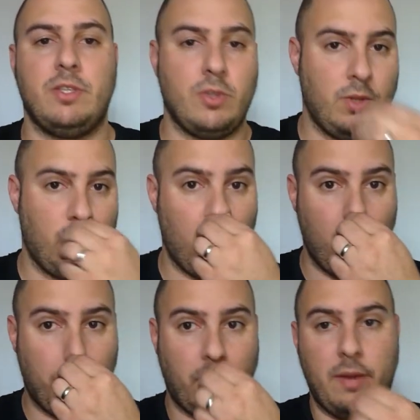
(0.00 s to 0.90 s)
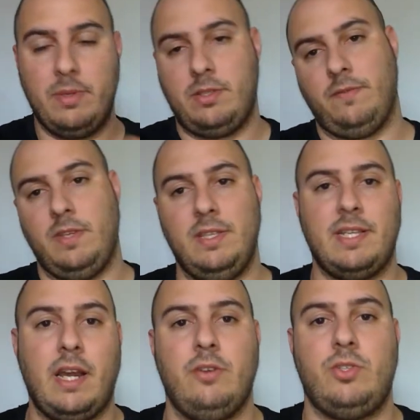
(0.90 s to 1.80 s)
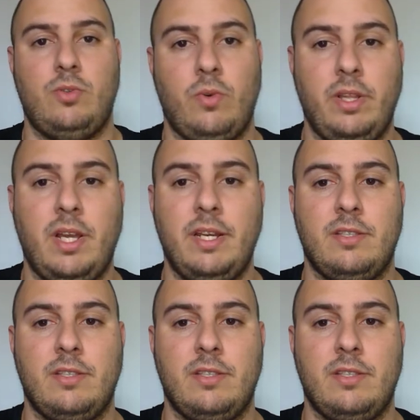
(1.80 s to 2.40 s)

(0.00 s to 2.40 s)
So the whole premise of the entire storyline